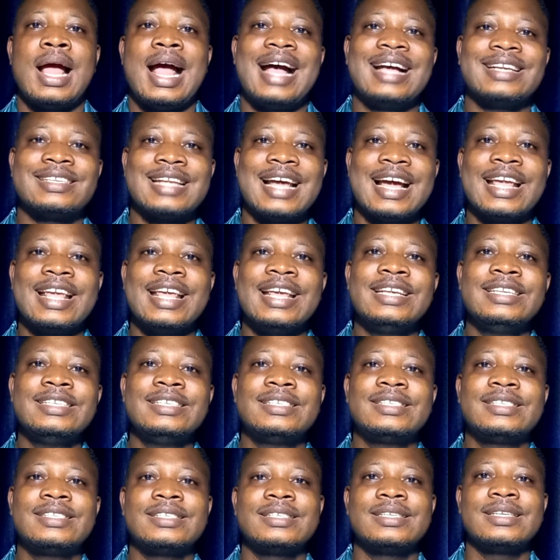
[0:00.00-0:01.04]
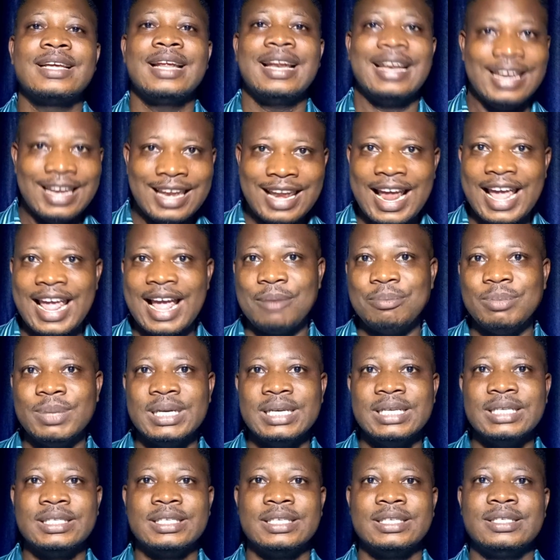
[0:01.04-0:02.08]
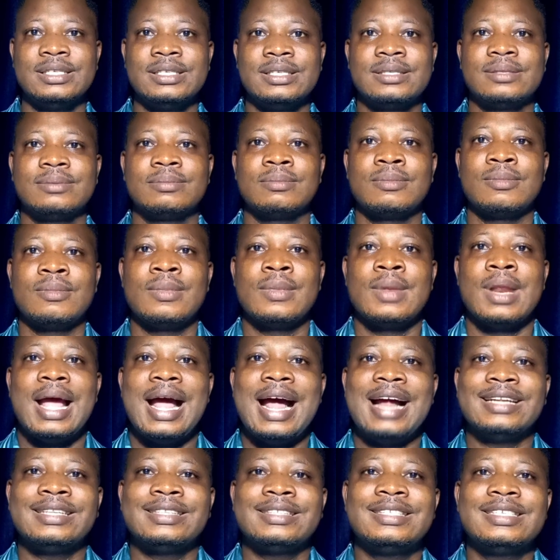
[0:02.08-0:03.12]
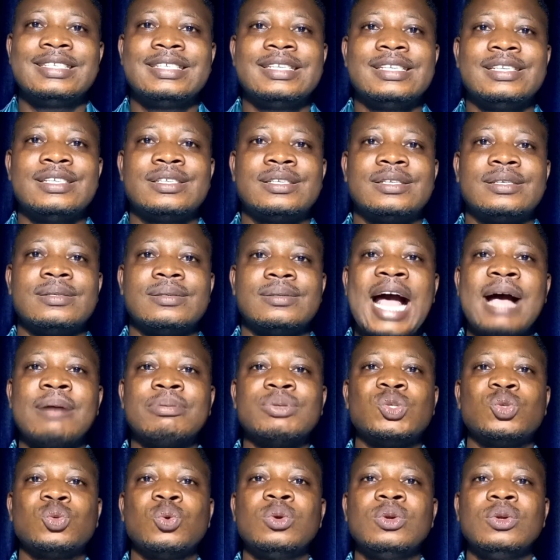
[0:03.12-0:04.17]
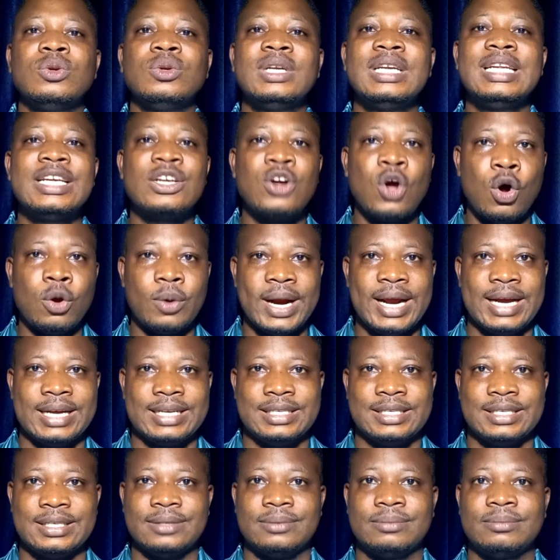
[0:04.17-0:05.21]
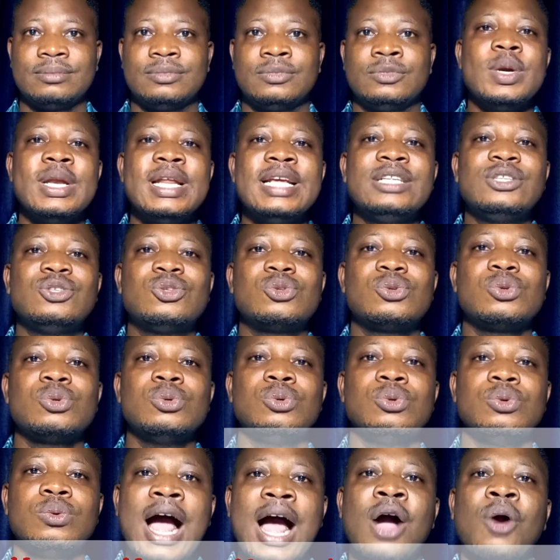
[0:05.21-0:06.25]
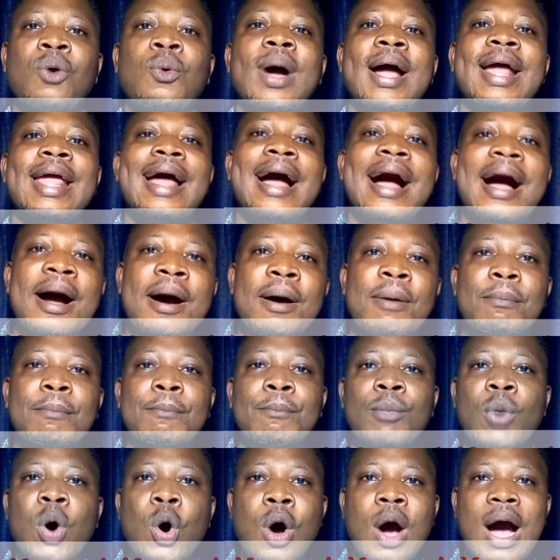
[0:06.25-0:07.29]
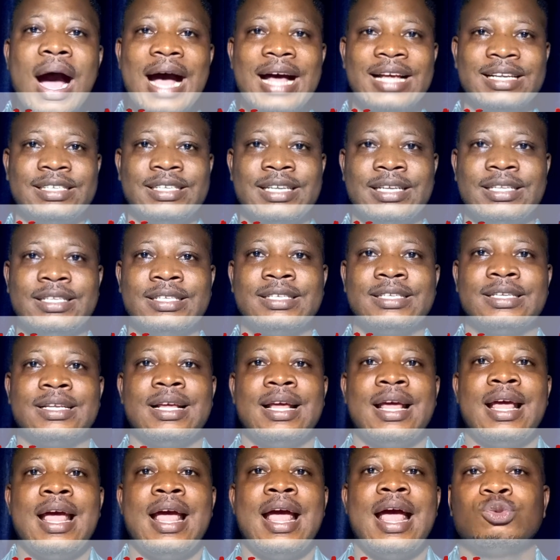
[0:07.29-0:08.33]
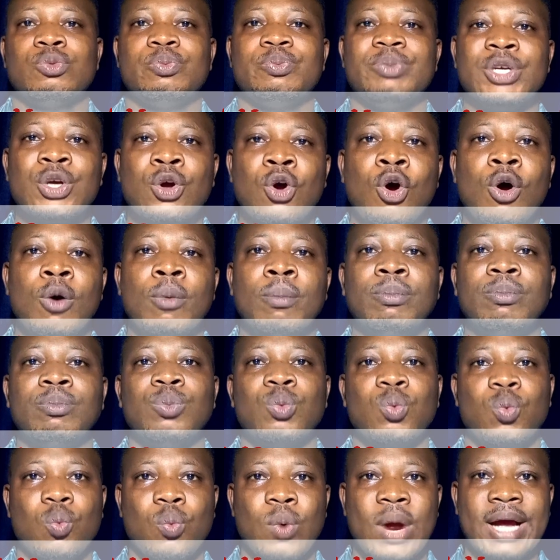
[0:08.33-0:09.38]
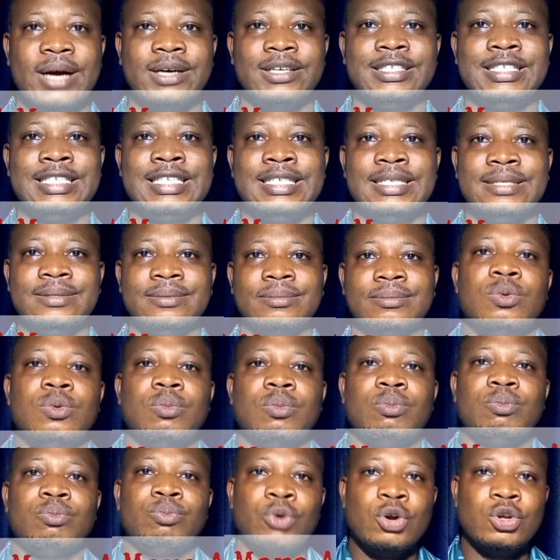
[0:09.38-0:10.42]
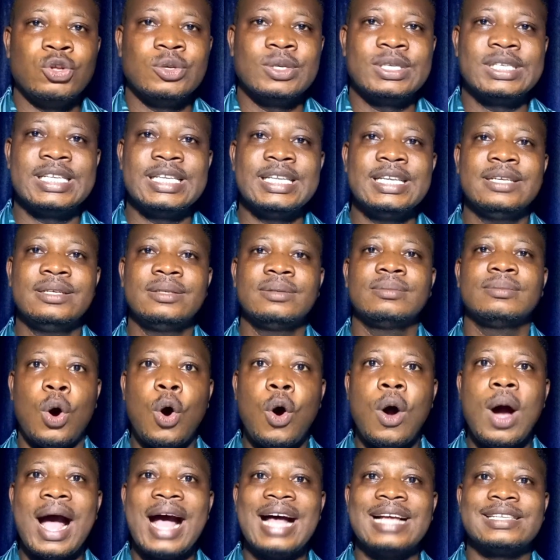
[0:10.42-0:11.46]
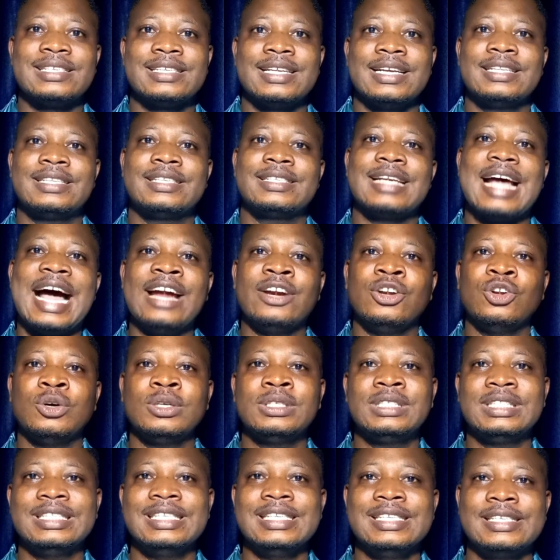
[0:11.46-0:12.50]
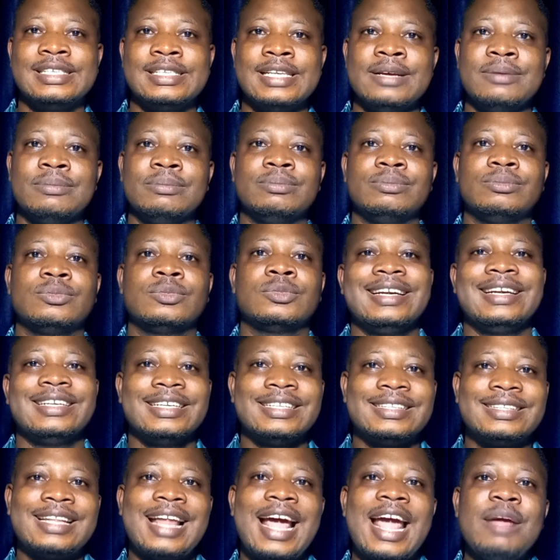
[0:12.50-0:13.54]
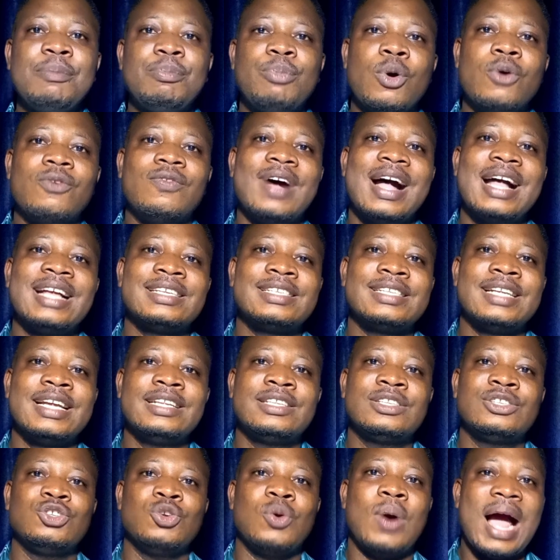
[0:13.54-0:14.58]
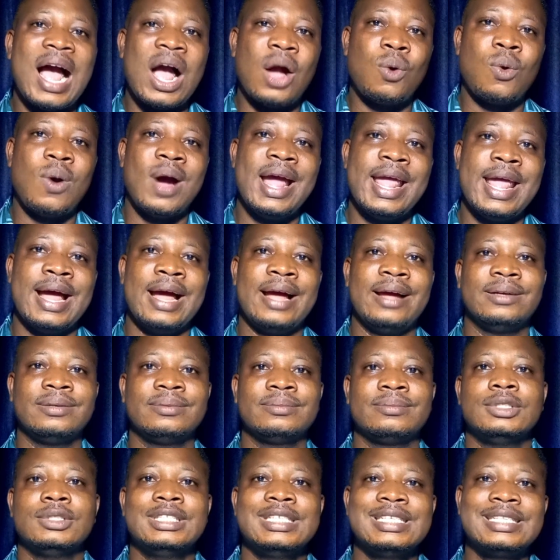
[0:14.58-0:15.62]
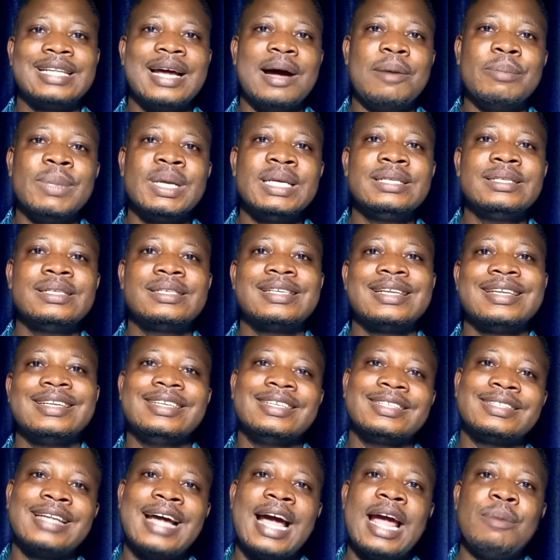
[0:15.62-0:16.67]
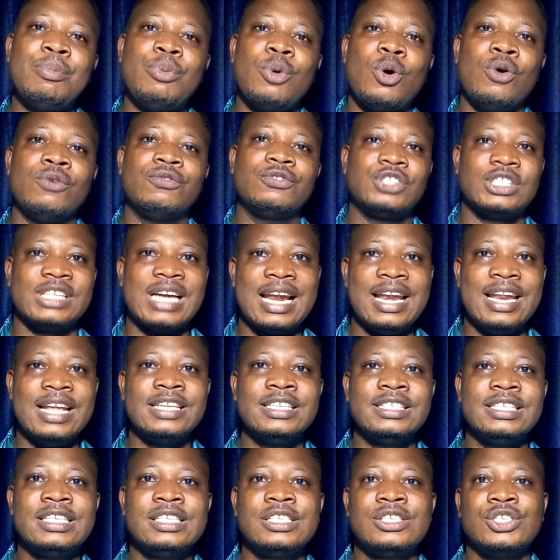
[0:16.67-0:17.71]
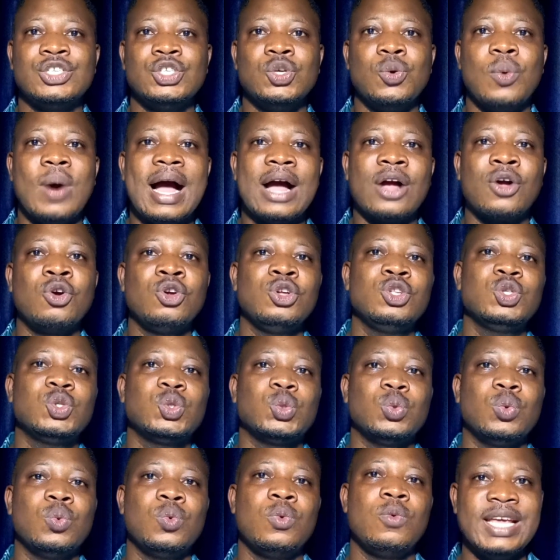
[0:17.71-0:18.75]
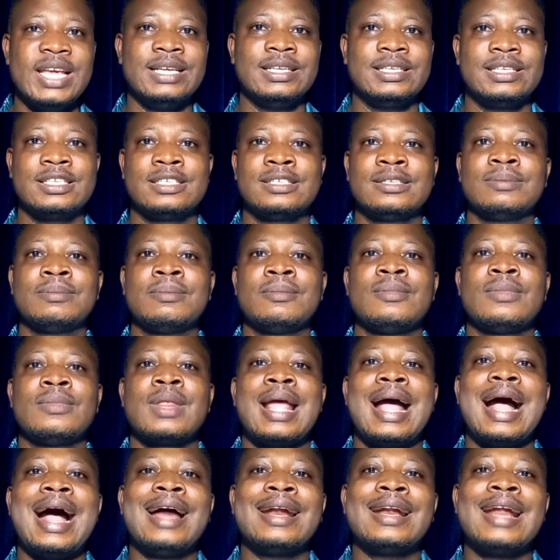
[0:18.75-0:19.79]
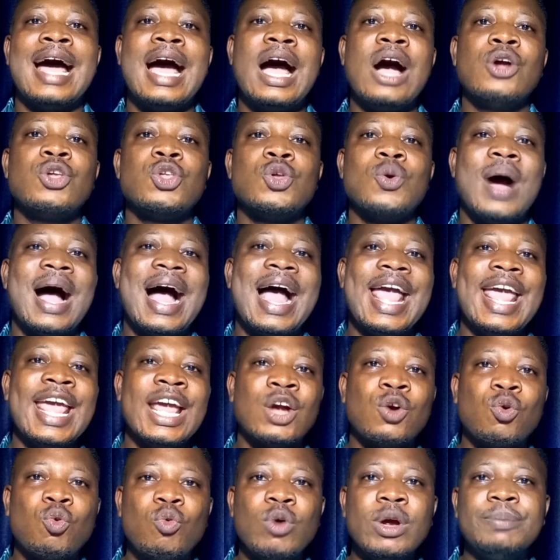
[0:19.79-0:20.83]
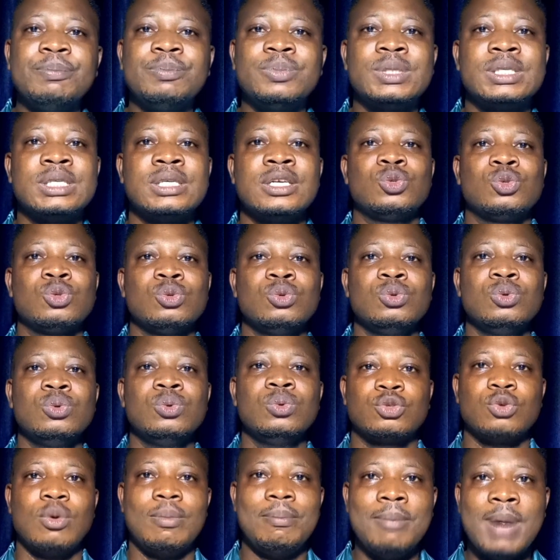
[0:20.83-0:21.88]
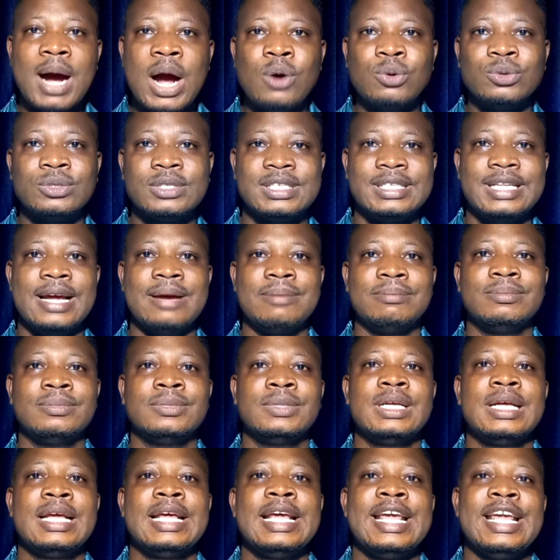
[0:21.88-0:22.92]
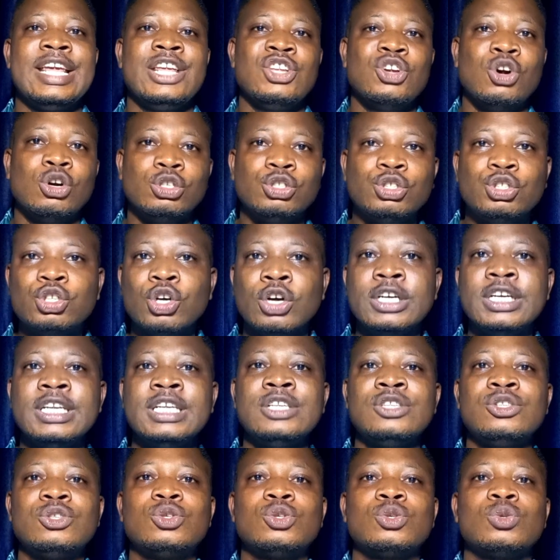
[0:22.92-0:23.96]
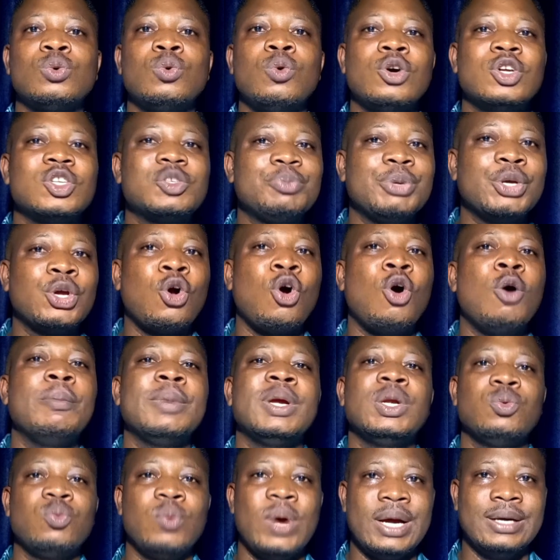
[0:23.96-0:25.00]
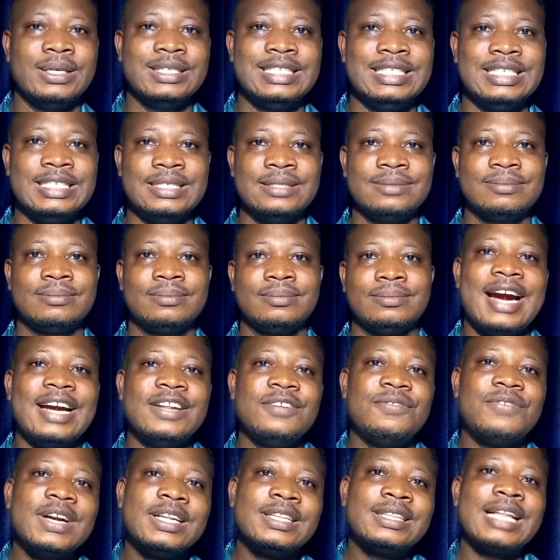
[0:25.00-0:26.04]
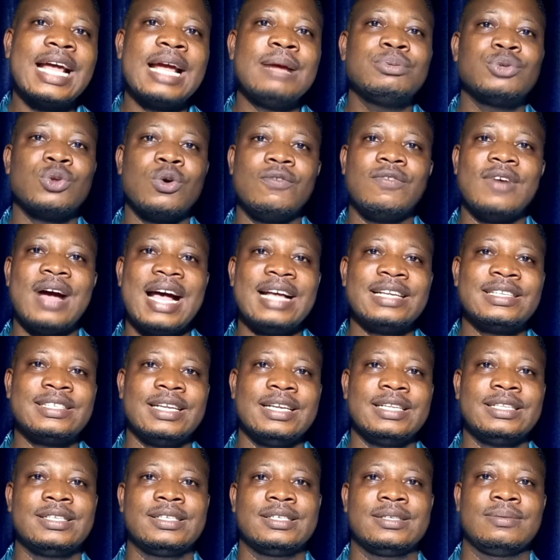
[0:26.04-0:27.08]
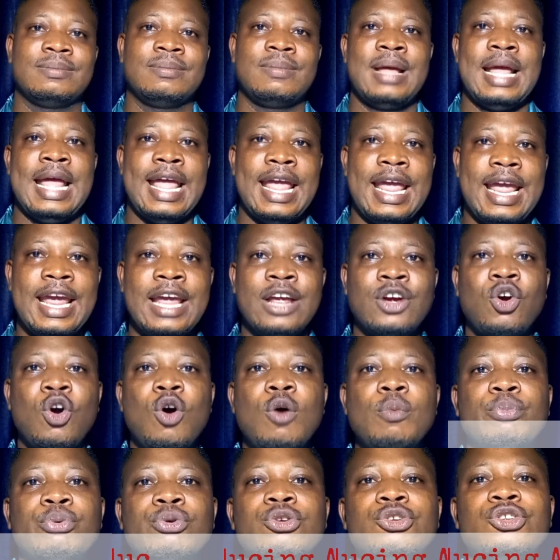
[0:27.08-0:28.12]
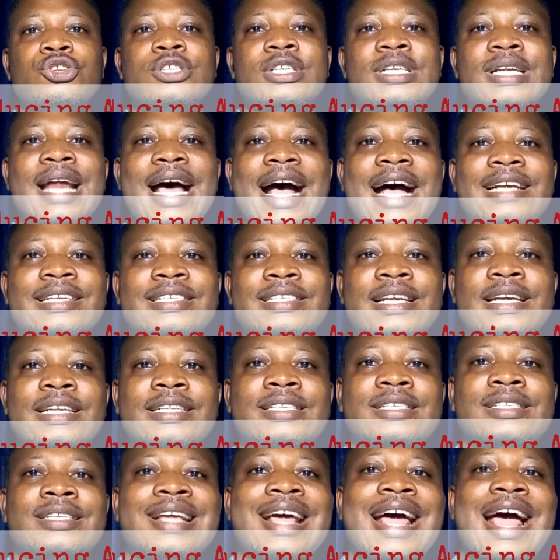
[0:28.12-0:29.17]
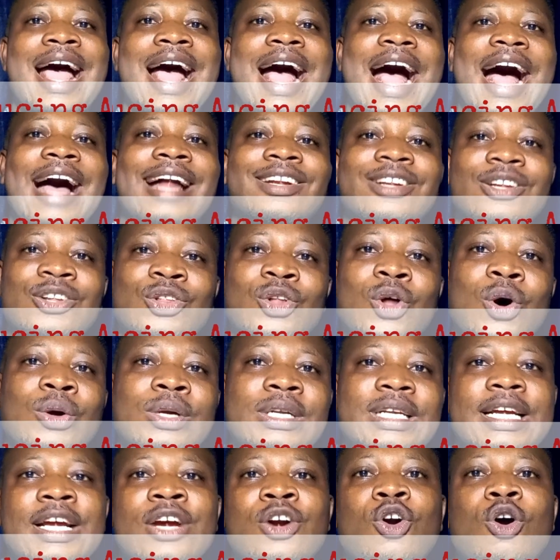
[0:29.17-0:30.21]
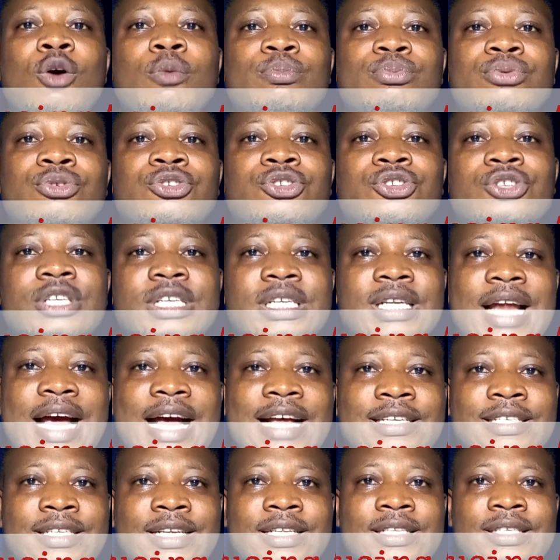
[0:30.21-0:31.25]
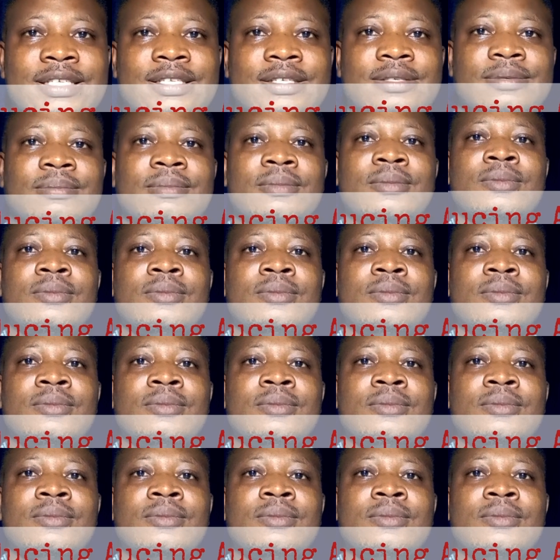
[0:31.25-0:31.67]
as against liabilities. And this is absolutely correct. You need to acquire more assets to become wealthy. But you see, all assets are not the same, and the type of assets you acquire determines the type of challenges you are going to face and how you are equipped to surmount them in your journey towards becoming wealthy. There are different types of assets: income producing assets and non-income producing assets.